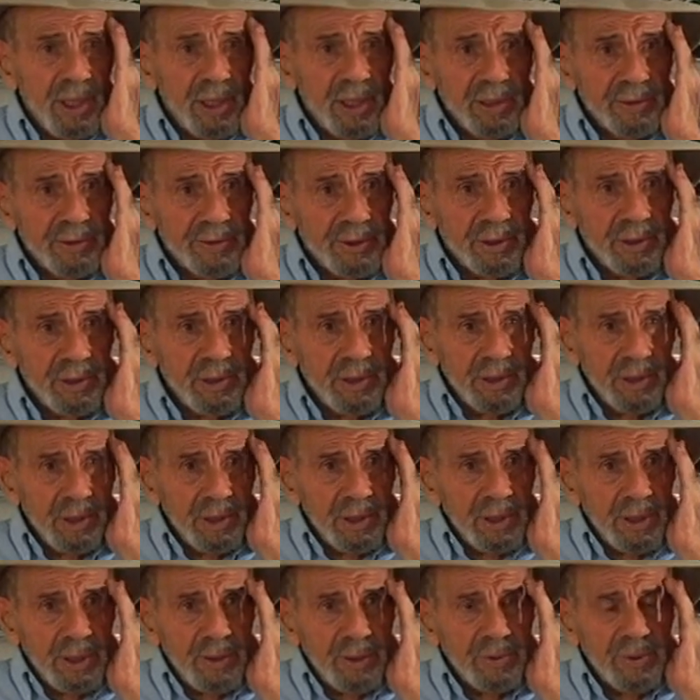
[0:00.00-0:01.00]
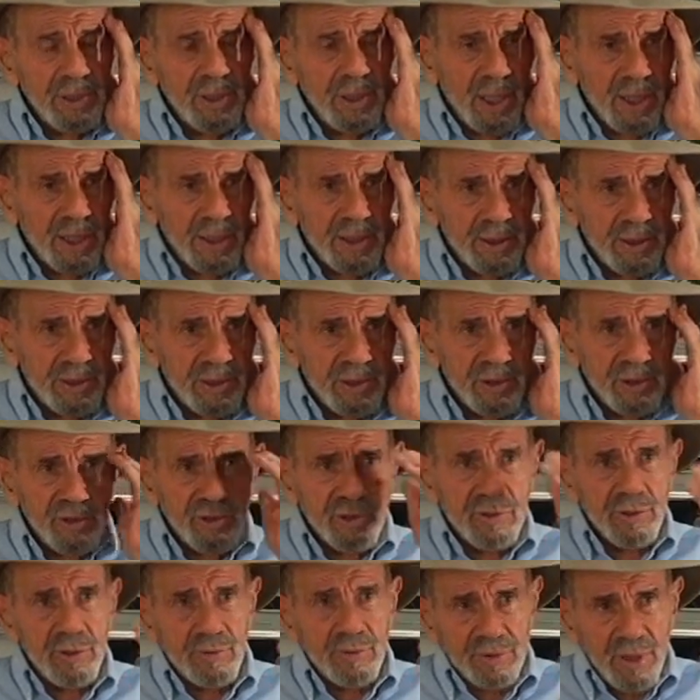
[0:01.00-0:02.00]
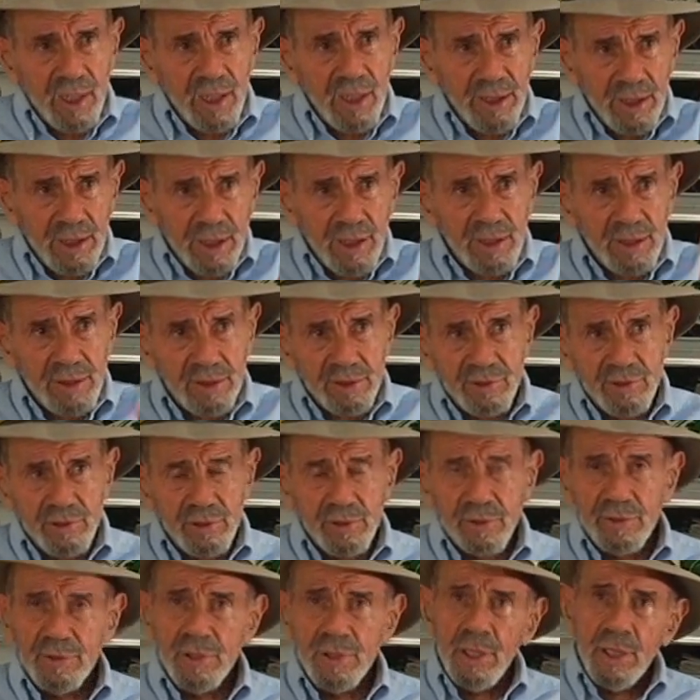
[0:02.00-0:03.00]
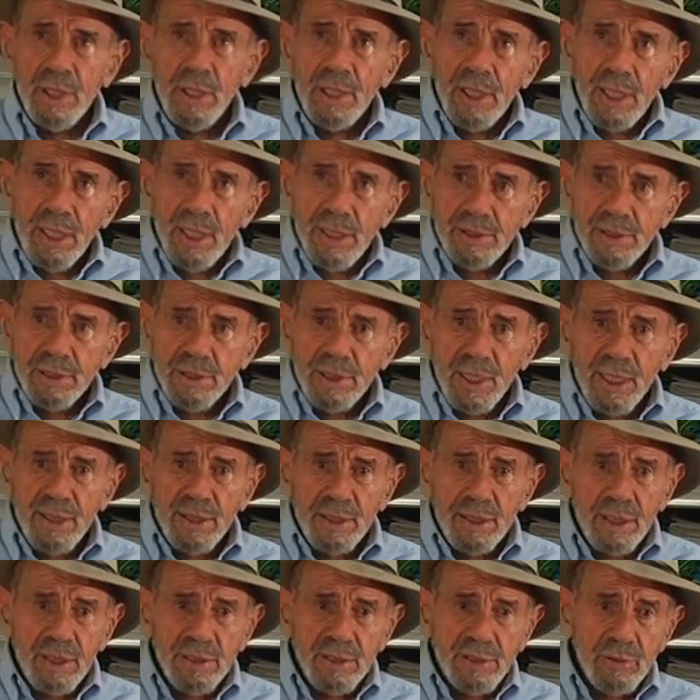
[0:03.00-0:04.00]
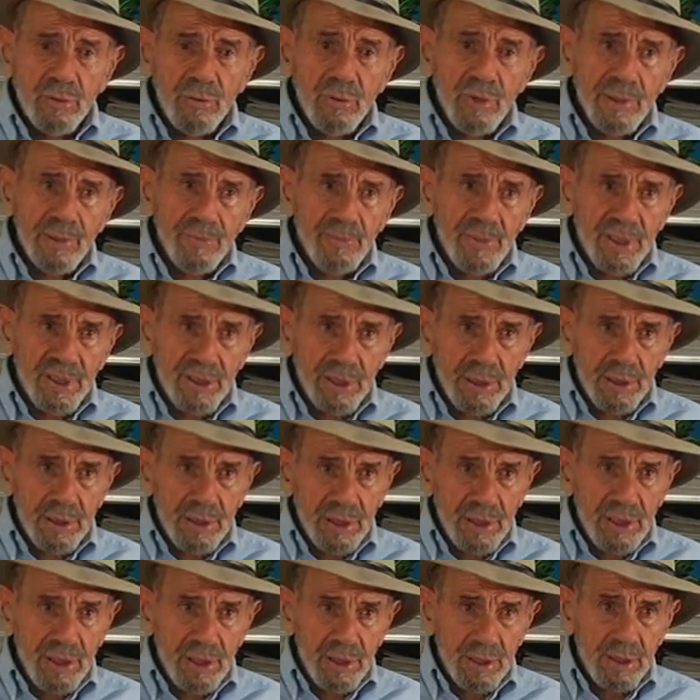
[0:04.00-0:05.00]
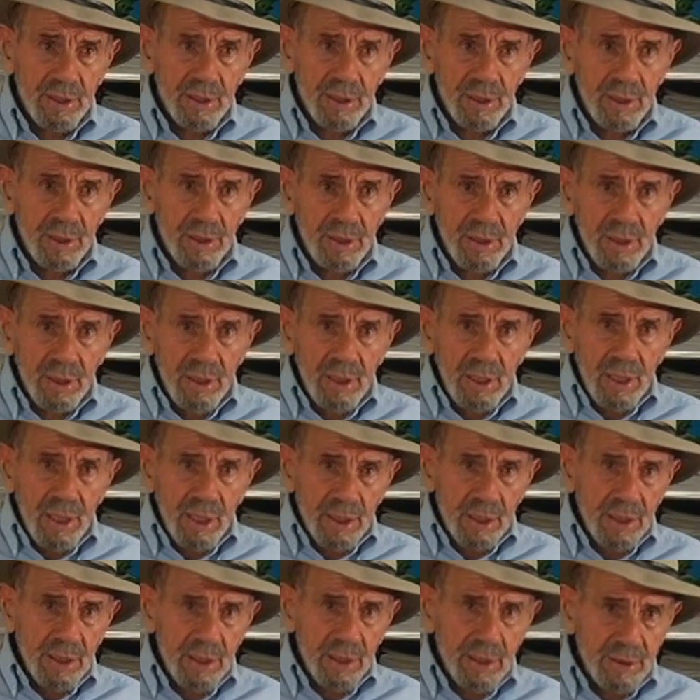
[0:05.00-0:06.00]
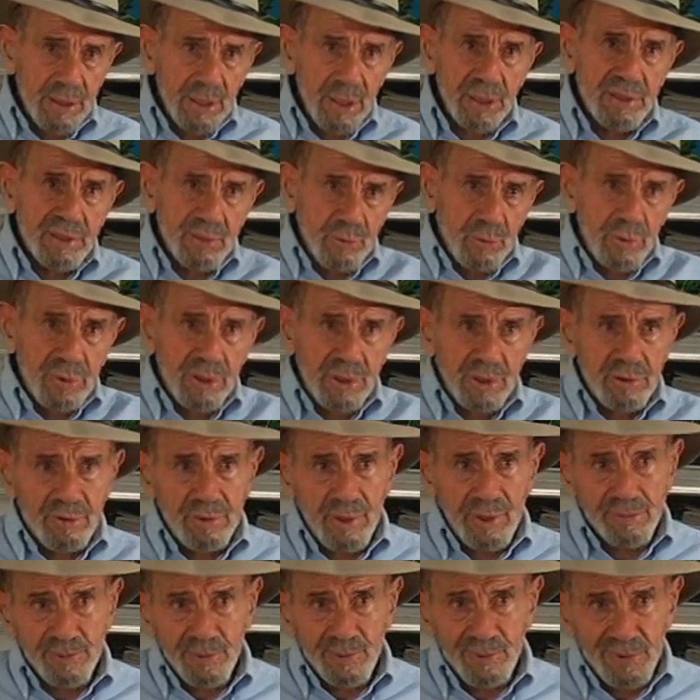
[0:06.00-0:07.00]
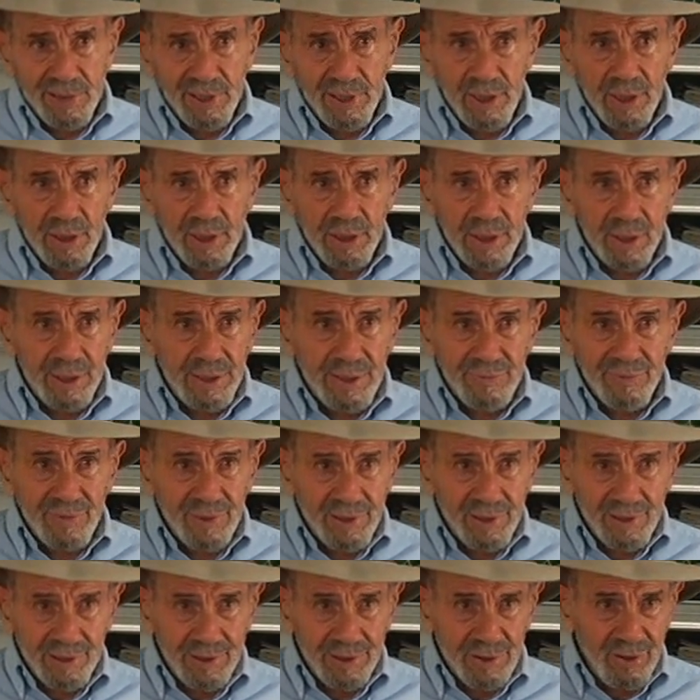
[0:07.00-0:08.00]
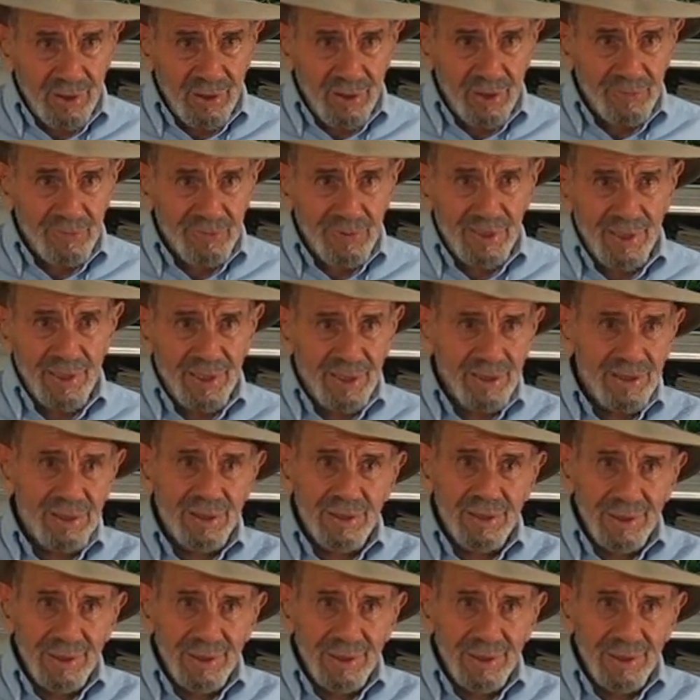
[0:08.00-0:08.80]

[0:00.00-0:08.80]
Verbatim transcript: elder. He was a Catholic church, a high guy in the church. He said, I can get you all the money you need. And I, that's when the trouble began. I never got the car back.